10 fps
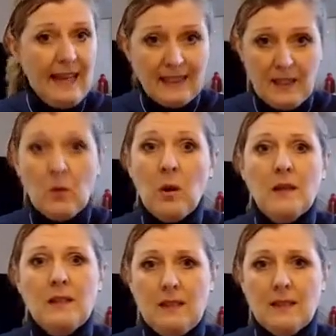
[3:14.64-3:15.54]

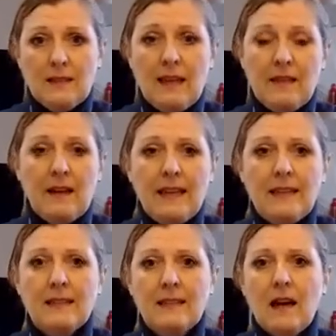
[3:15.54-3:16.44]
inadequate, to say the
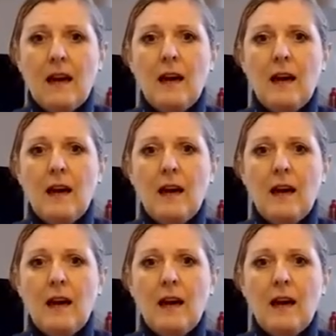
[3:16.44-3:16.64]
least.